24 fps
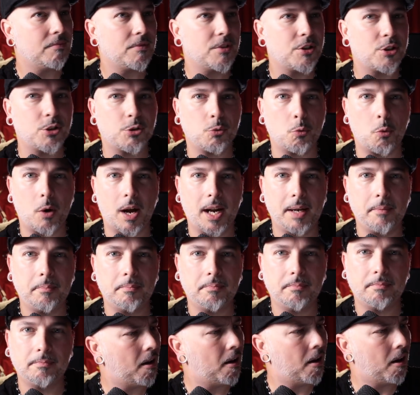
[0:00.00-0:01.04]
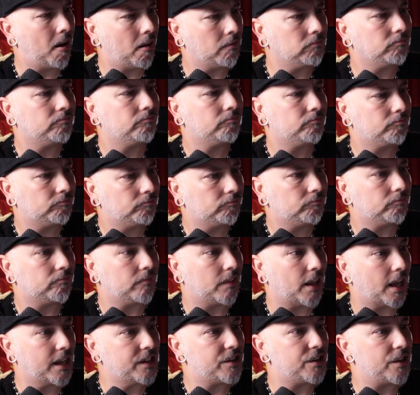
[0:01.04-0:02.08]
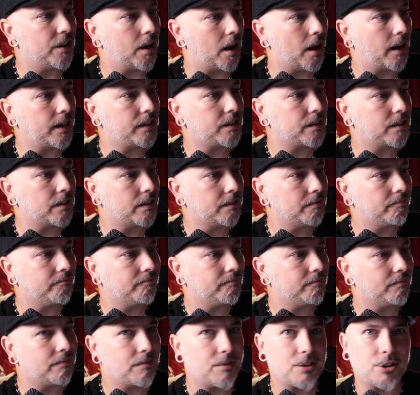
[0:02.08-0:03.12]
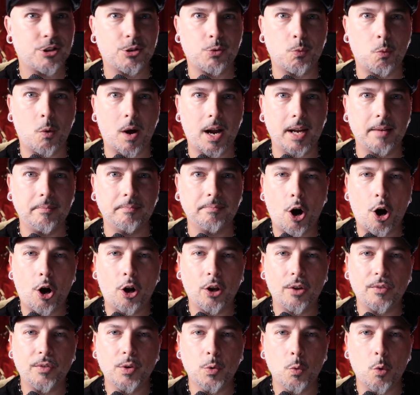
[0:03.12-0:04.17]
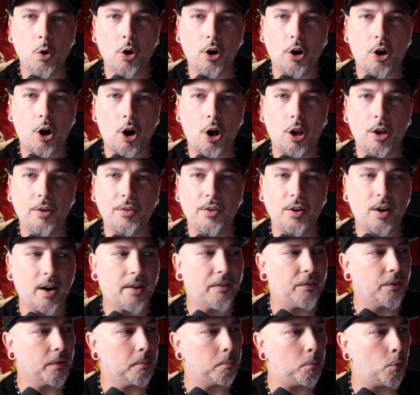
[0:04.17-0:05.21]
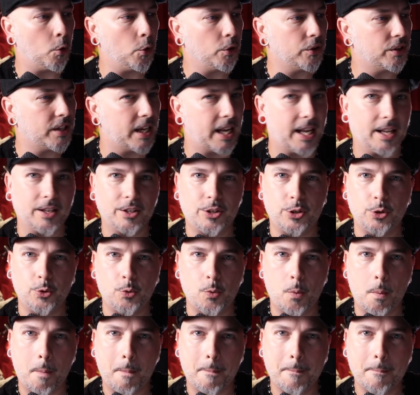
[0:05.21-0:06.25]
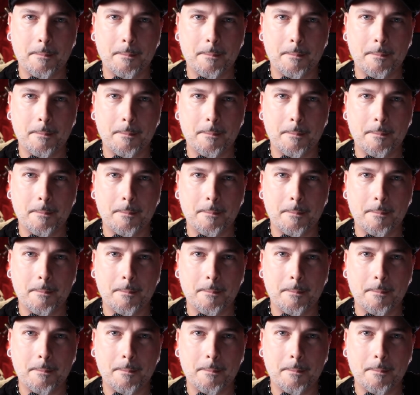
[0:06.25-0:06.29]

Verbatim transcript: swipe. Huh, that's nice. Swipe. All of your work, all of your effort boils down to